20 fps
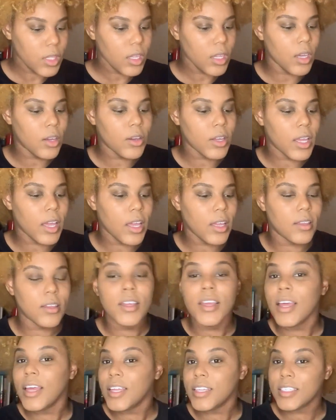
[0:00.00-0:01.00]
Okay,
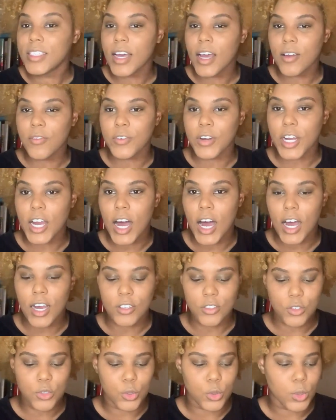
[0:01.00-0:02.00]
time for
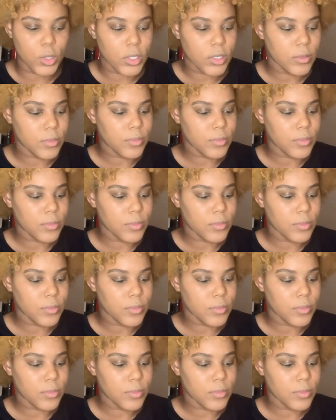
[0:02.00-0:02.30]
contour.